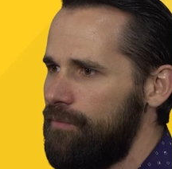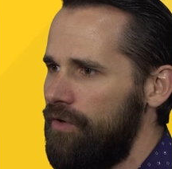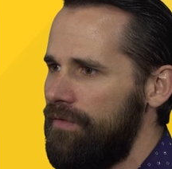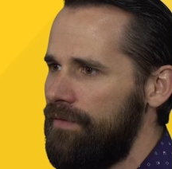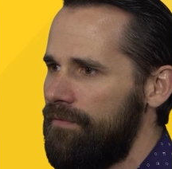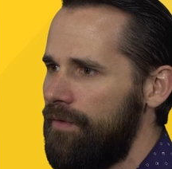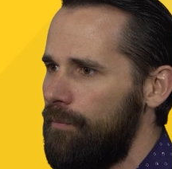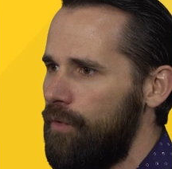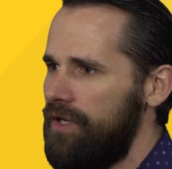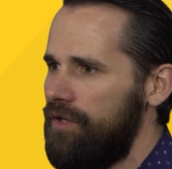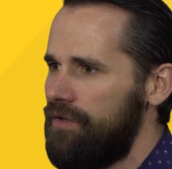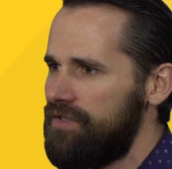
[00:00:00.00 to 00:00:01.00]
moving from
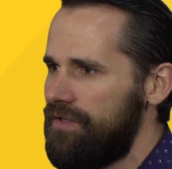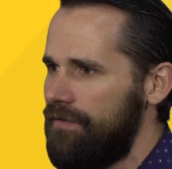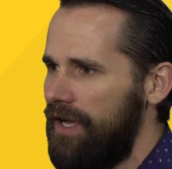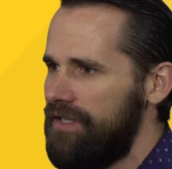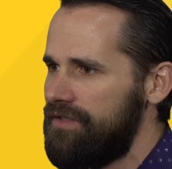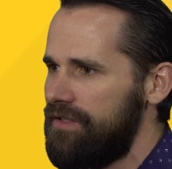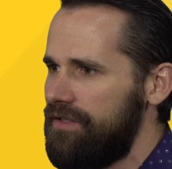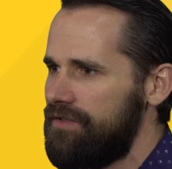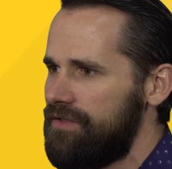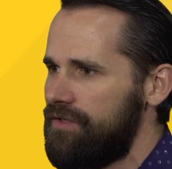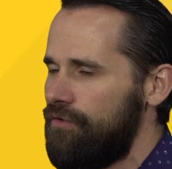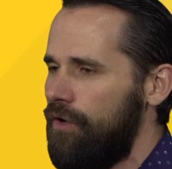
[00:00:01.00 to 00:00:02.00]
Windows
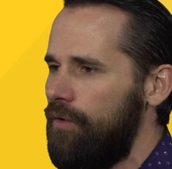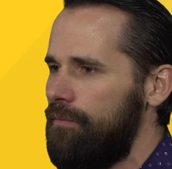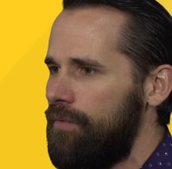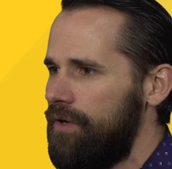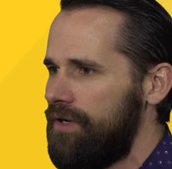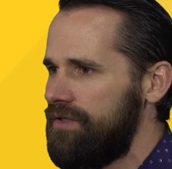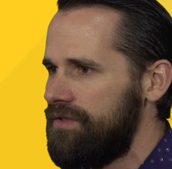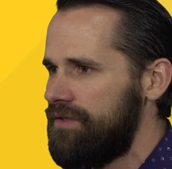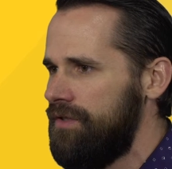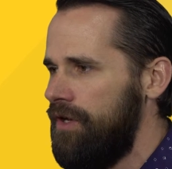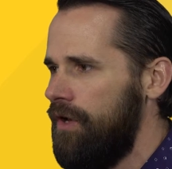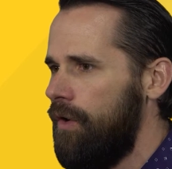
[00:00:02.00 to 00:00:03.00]
devices,
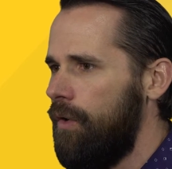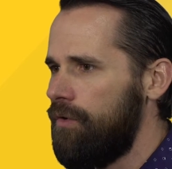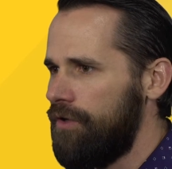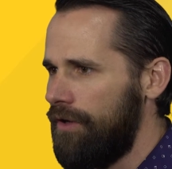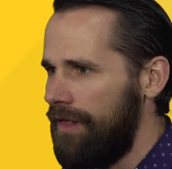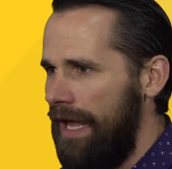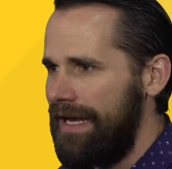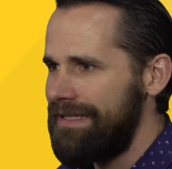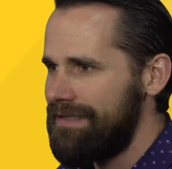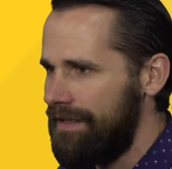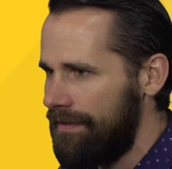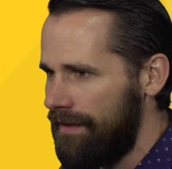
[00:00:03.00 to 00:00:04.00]
Chromebooks, older
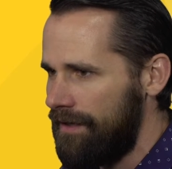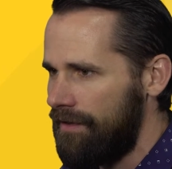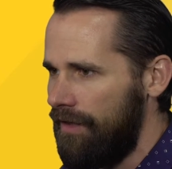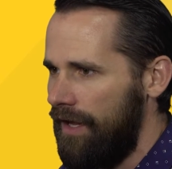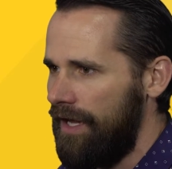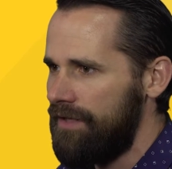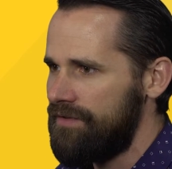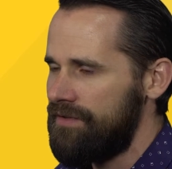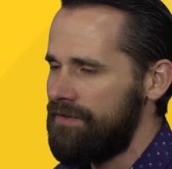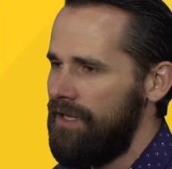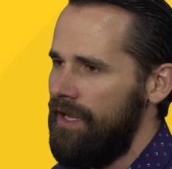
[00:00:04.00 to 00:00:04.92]
legacy thin clients,